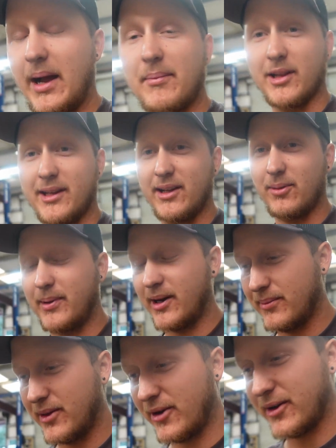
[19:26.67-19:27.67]
I'm a little
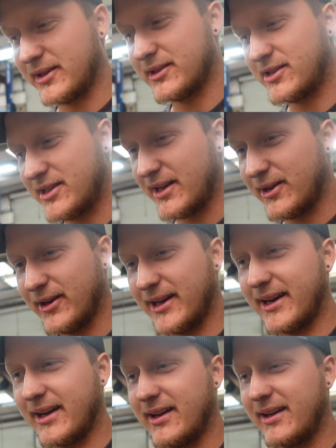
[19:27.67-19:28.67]
bummed though,
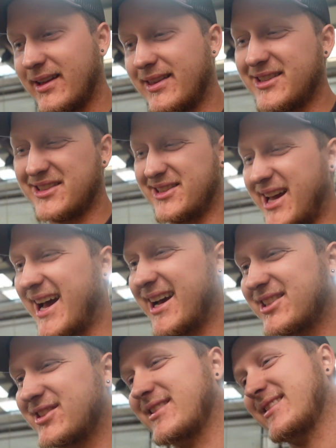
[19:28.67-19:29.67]
considering this
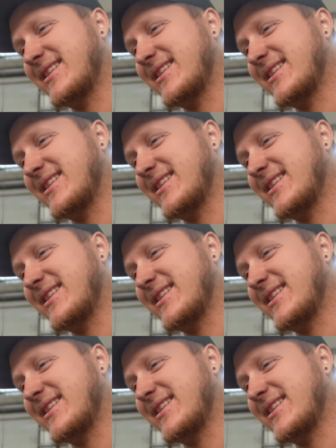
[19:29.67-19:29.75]
dash,